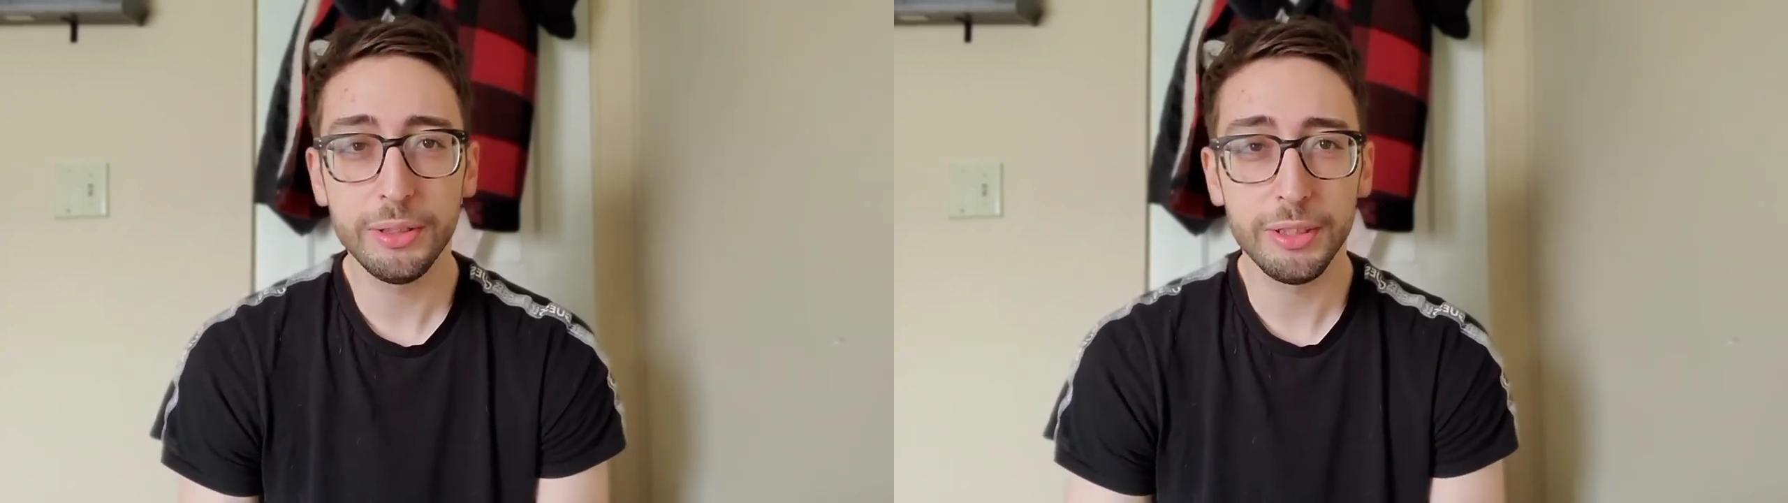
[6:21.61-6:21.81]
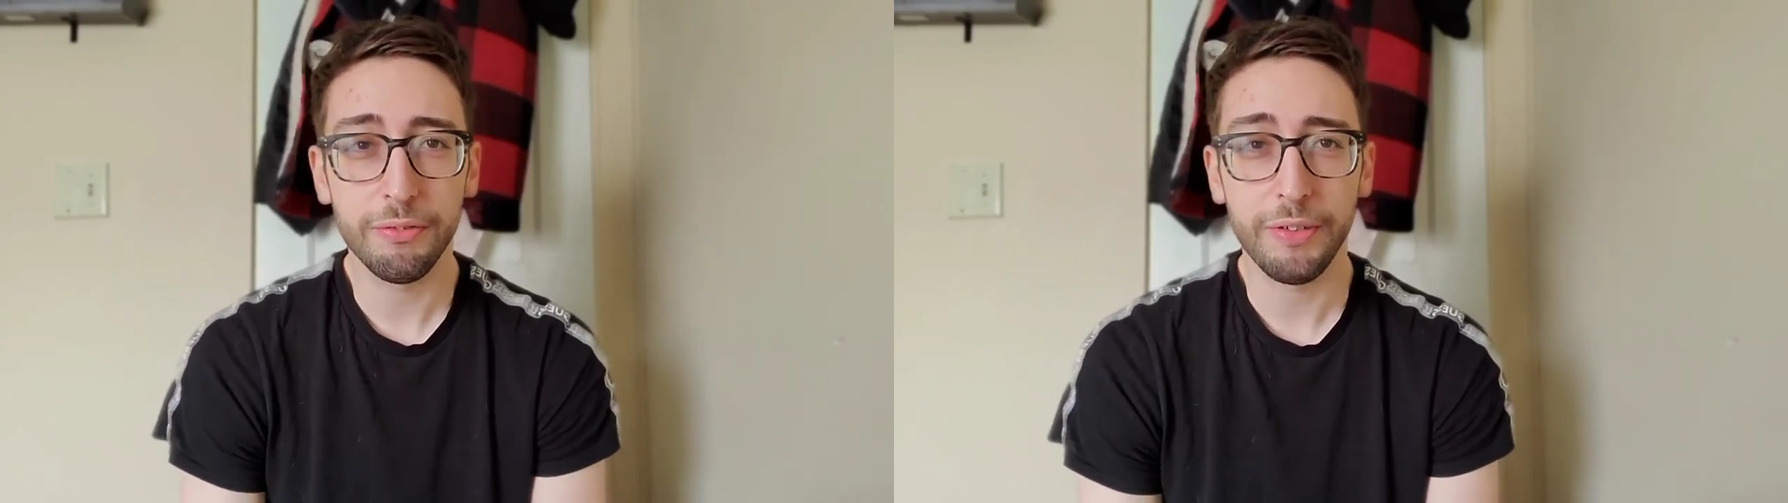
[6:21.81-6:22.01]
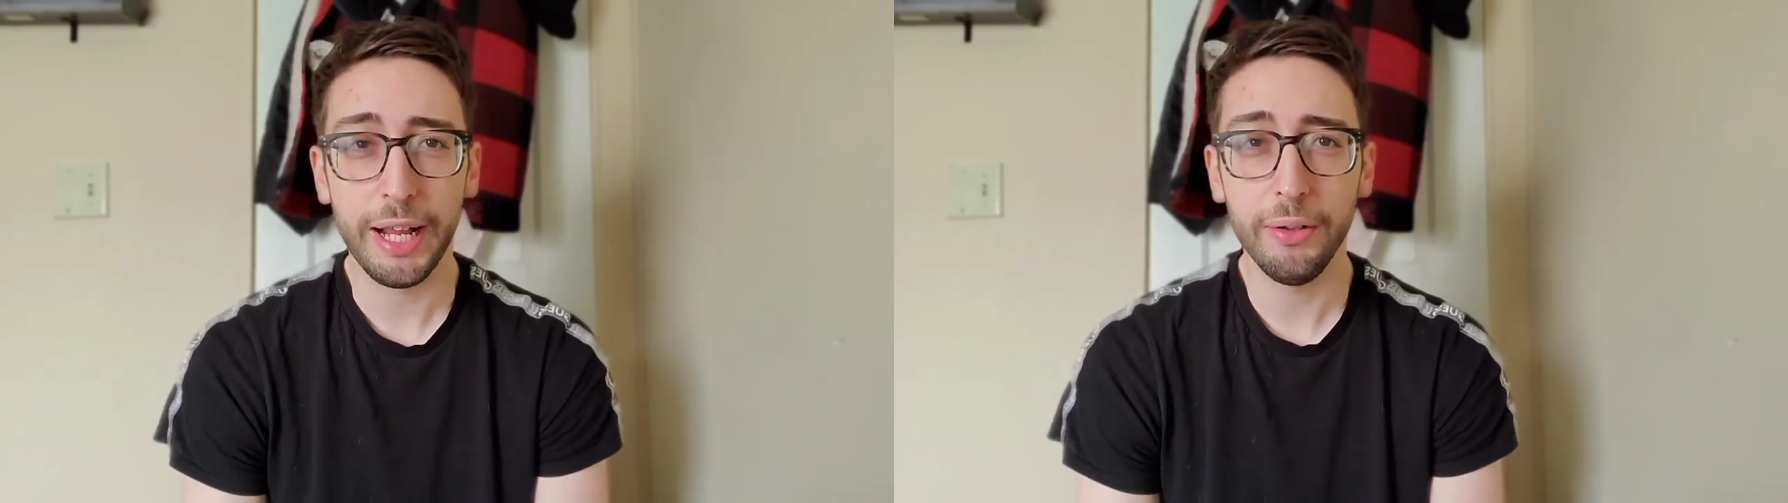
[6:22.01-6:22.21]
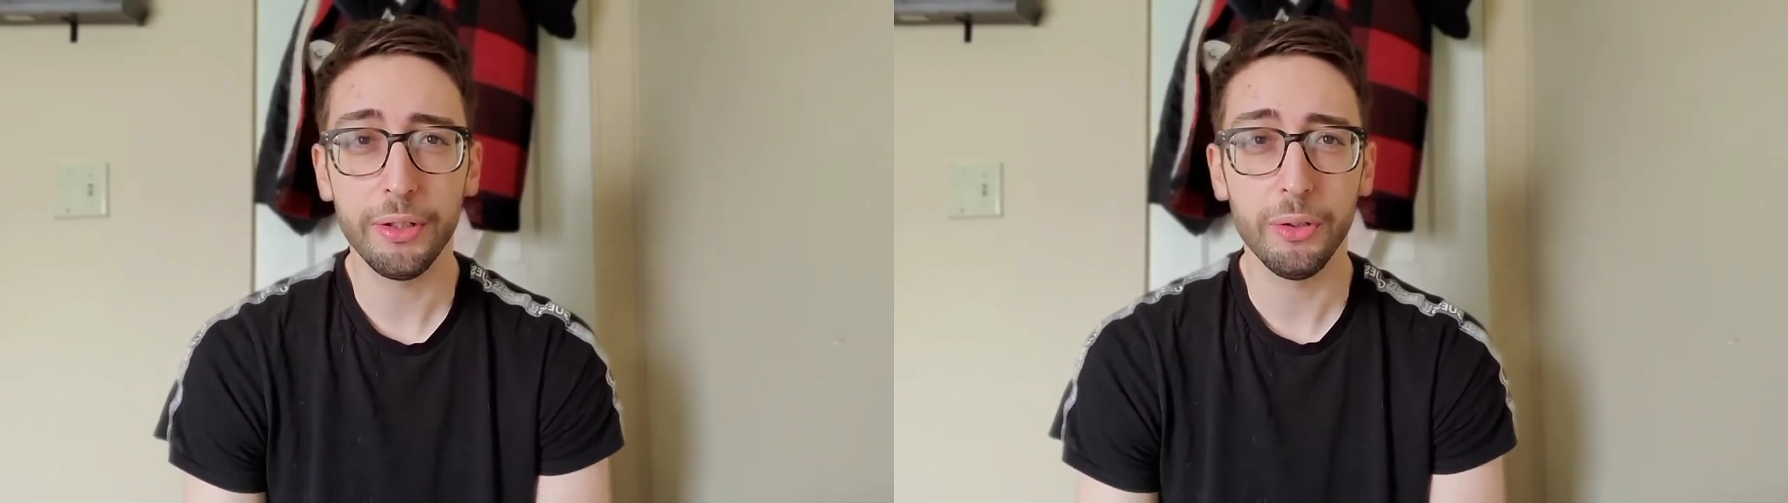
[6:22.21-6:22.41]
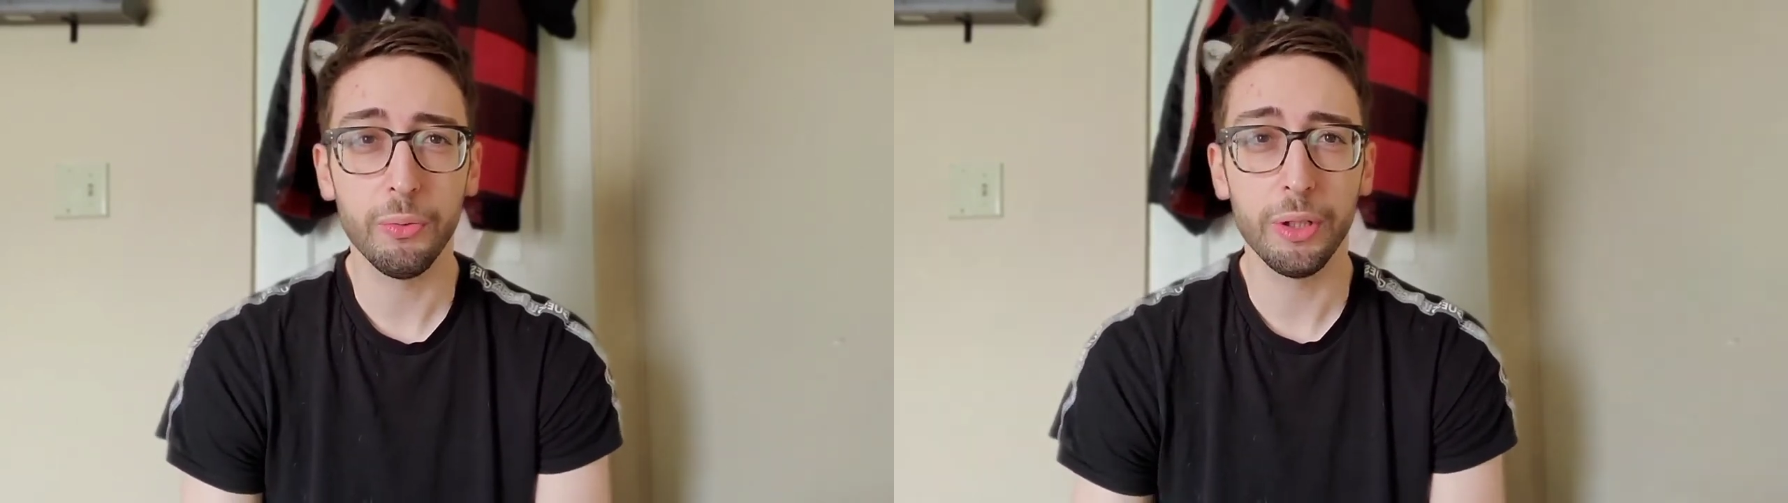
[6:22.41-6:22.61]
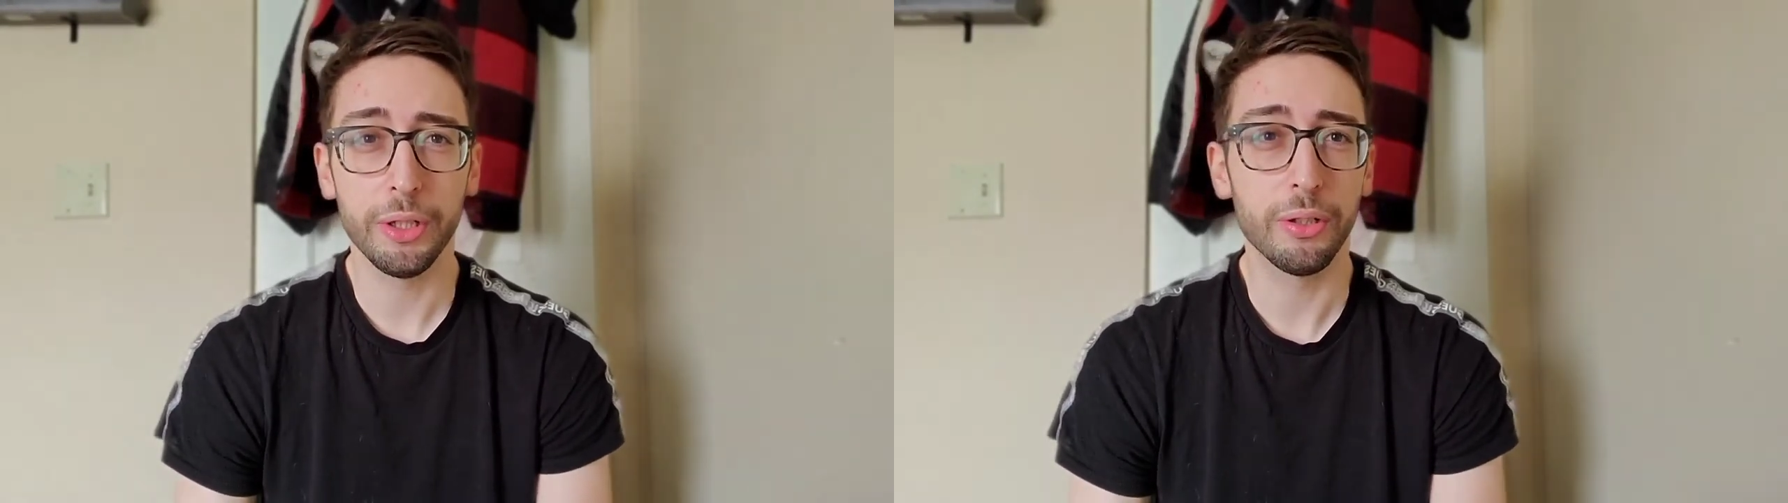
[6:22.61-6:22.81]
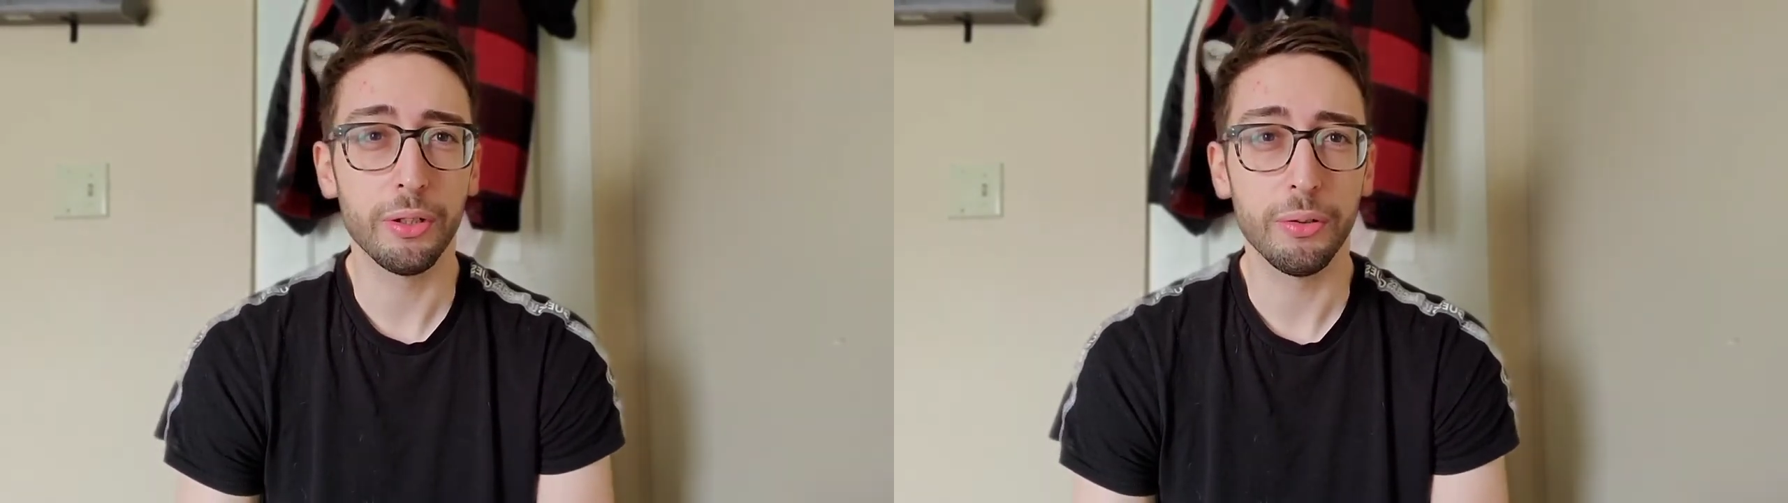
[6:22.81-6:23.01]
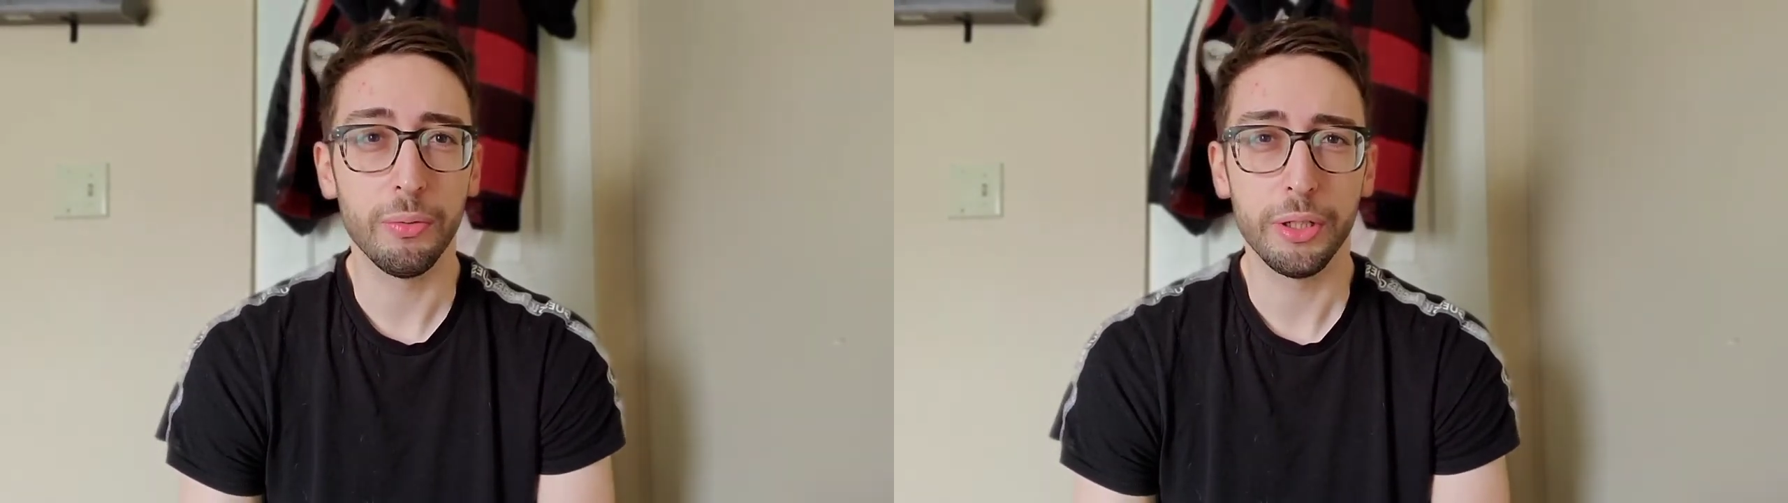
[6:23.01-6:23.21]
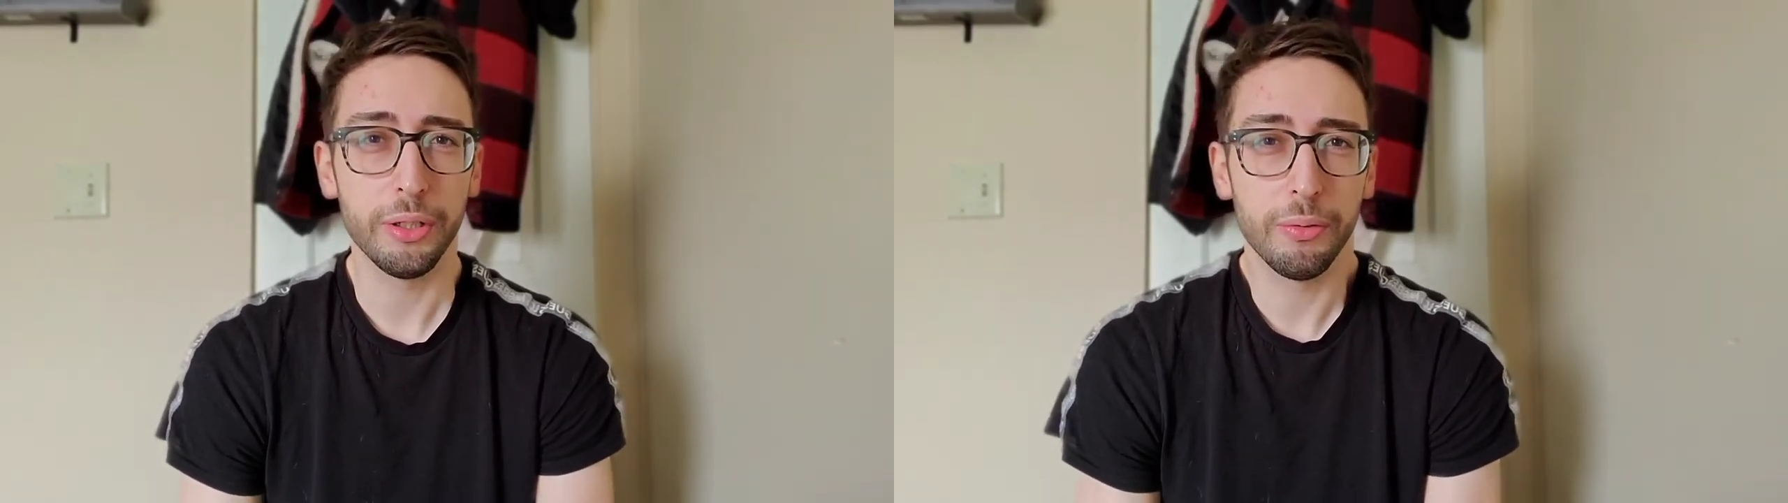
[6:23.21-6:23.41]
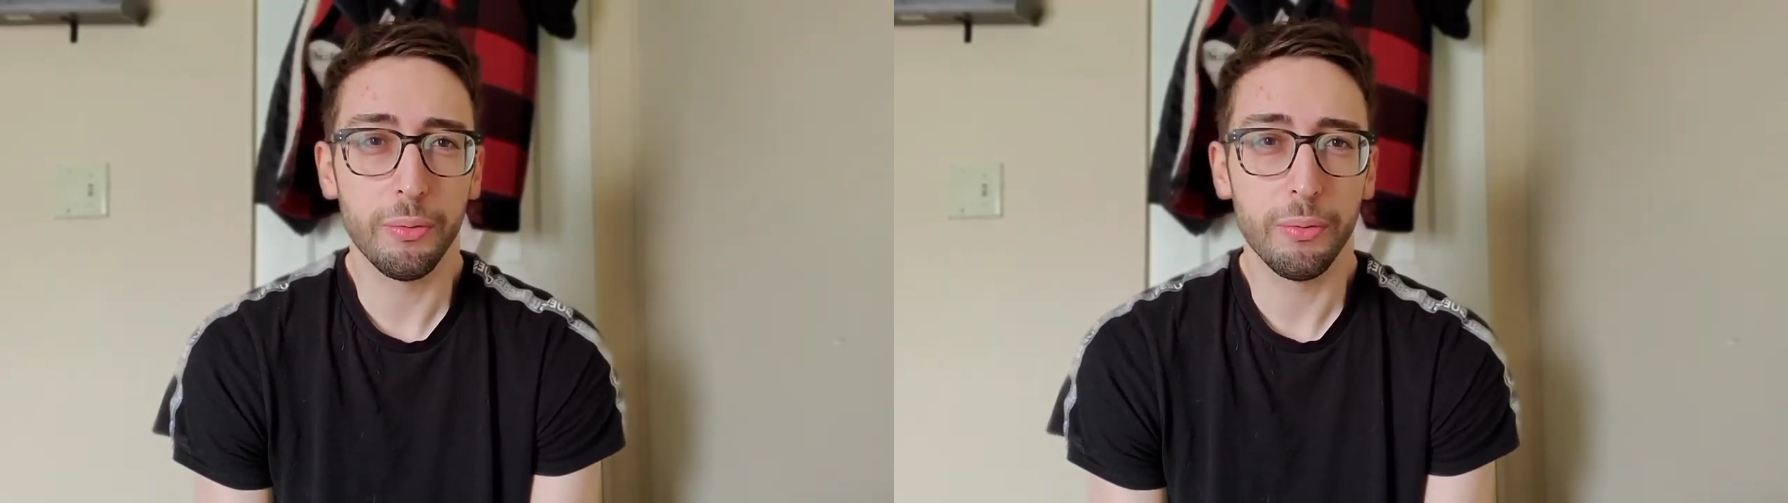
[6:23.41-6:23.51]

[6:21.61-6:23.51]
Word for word: to value what you're, what, you,